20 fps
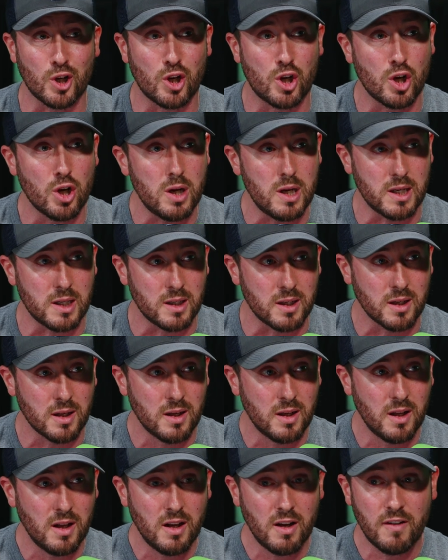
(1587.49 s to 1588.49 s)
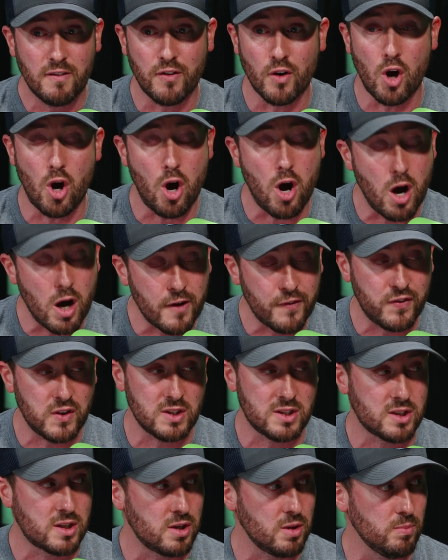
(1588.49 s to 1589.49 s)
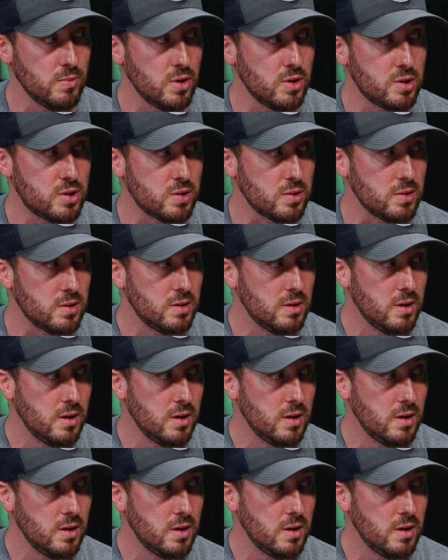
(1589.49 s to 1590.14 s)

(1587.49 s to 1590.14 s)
good for office commercial.